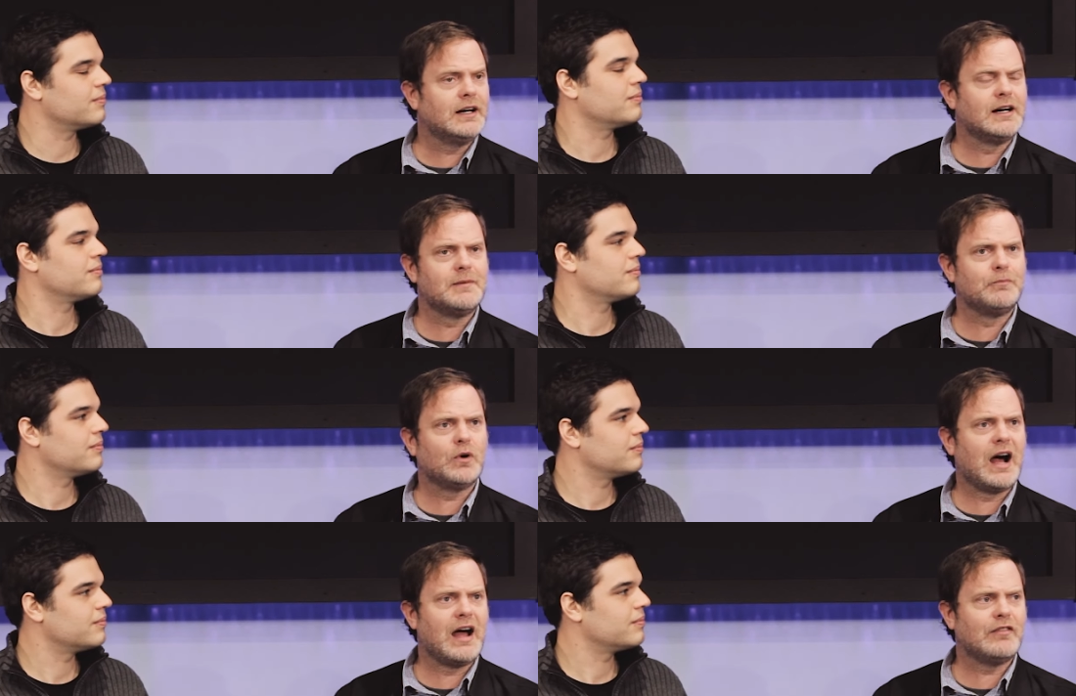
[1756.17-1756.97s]

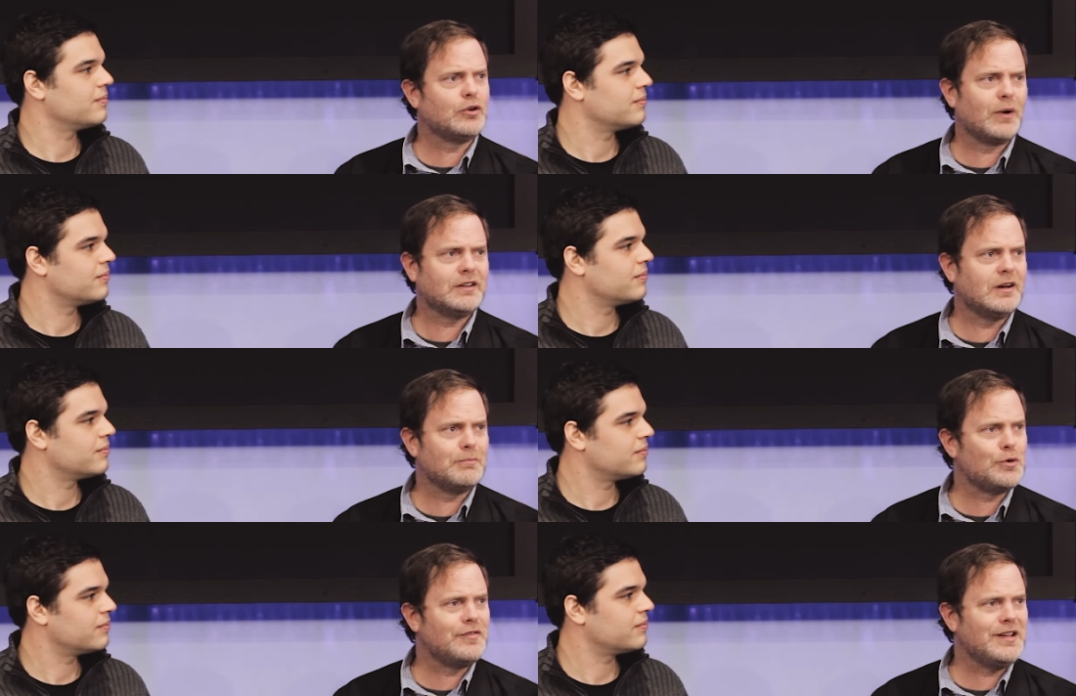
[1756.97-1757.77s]
Speaker 1: Um, I haven't directed
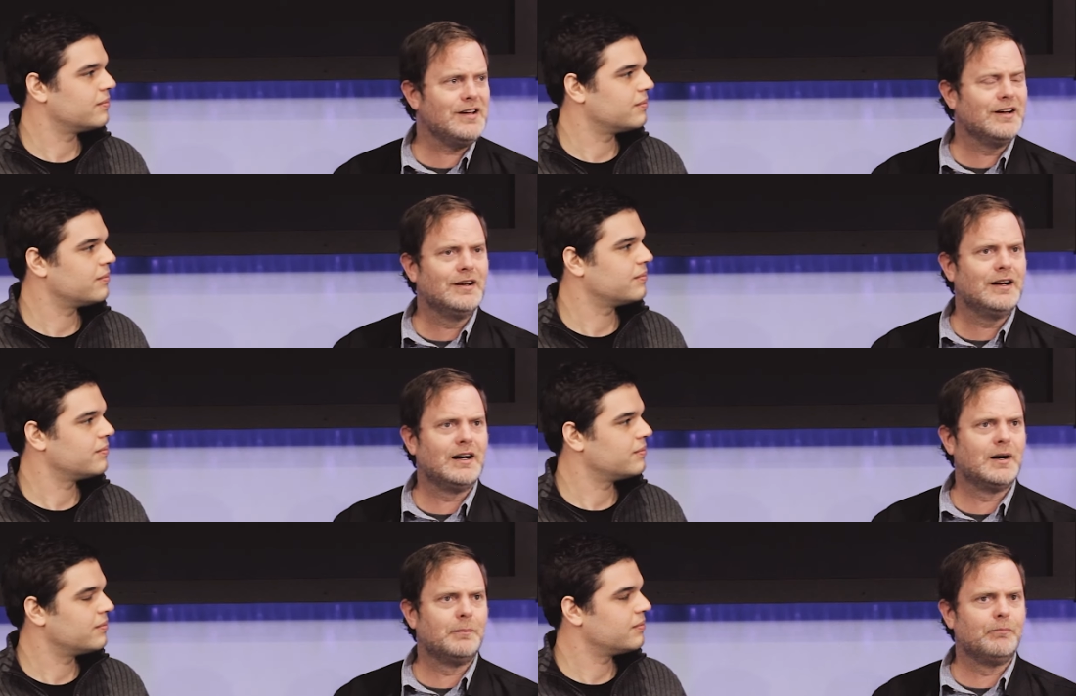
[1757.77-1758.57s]
a movie.
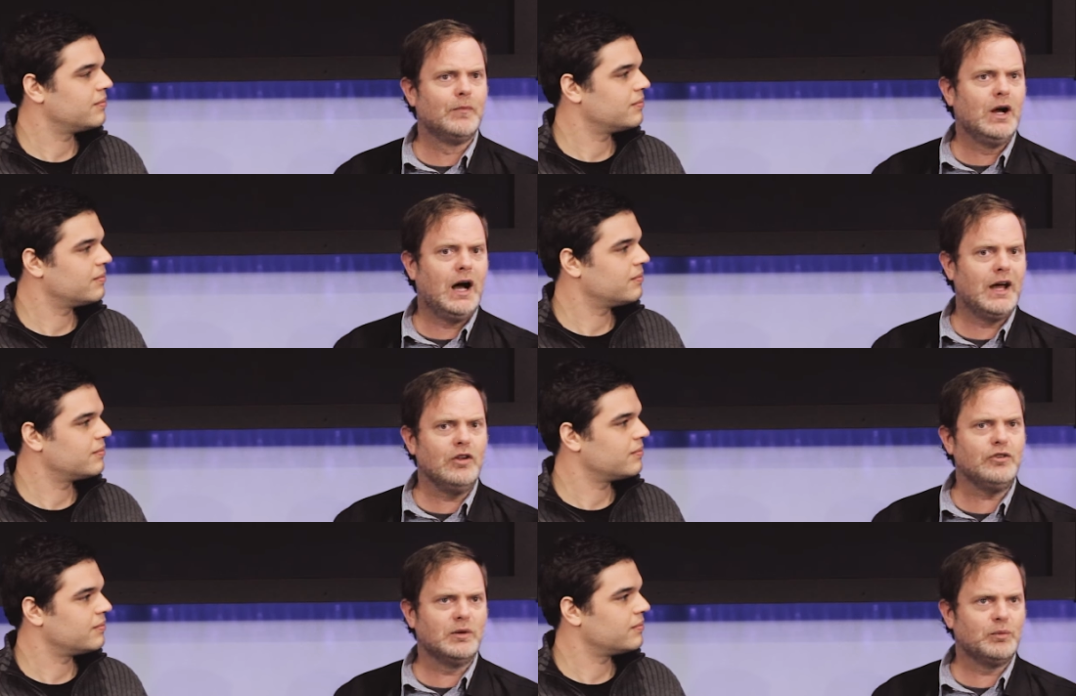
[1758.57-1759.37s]
Um, I'd
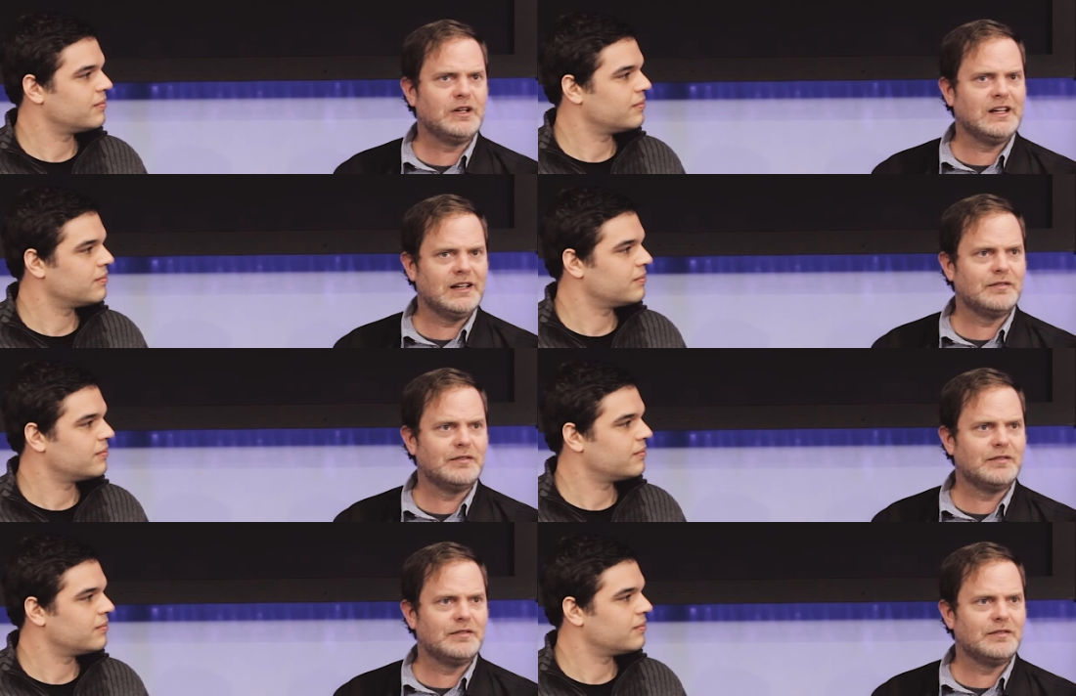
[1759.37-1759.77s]
also really